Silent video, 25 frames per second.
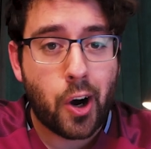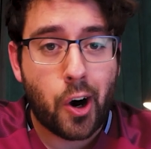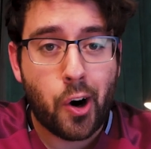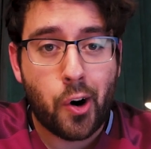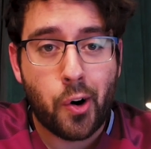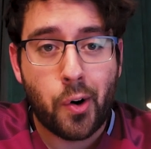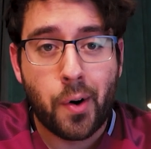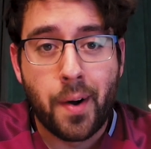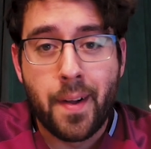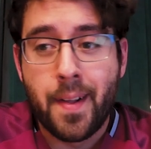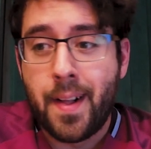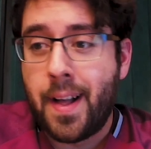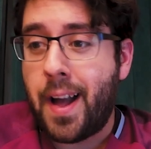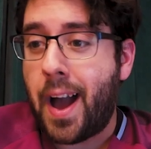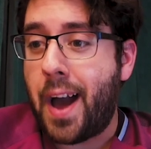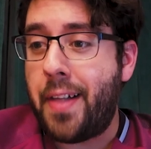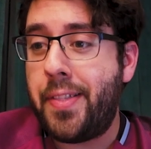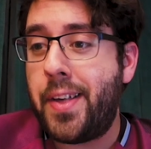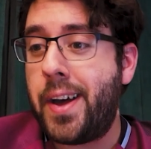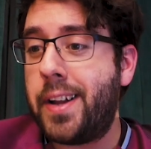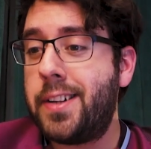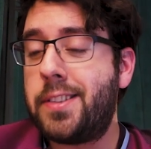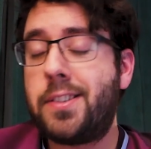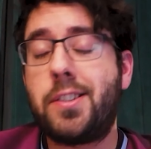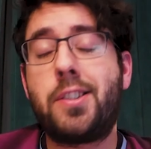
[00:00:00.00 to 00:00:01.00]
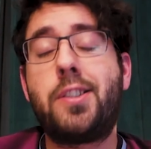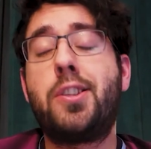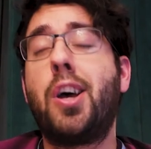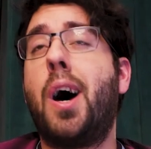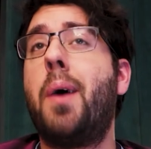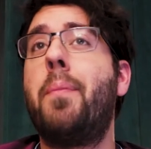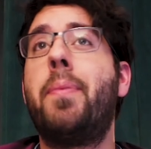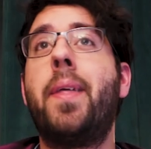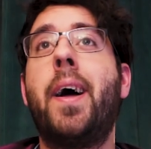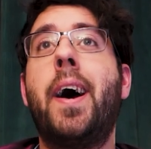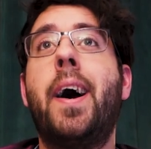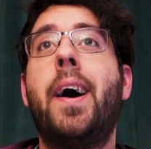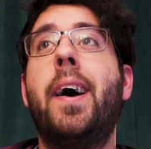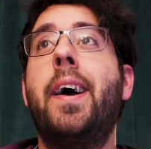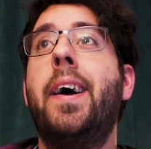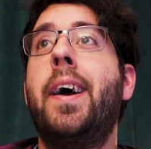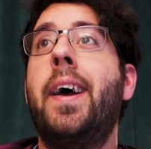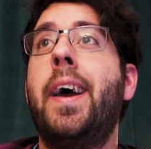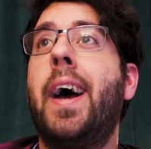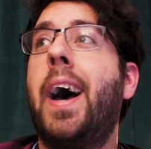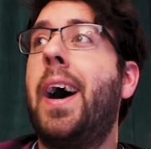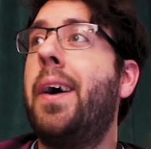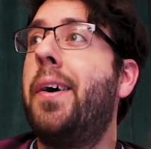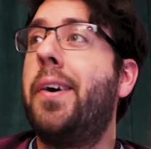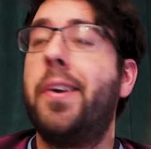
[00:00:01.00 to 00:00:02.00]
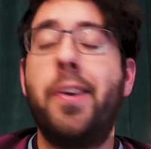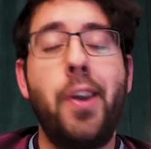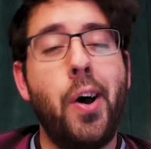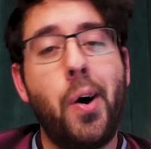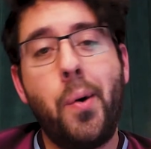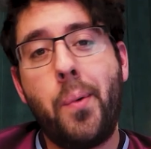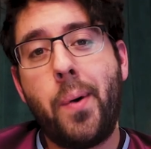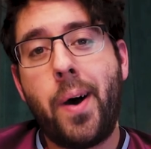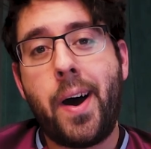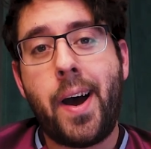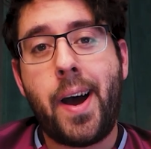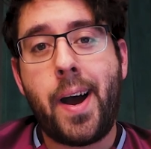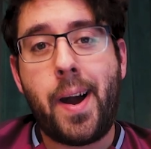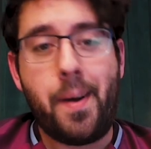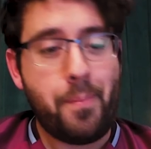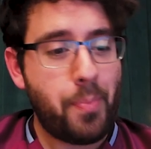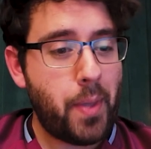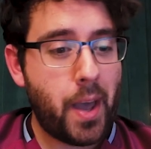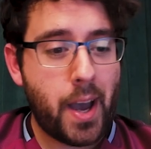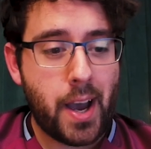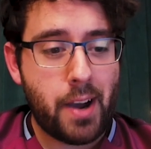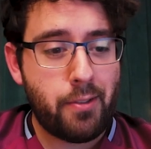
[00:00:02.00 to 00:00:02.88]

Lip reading: goal. And then to top that, out of nowhere,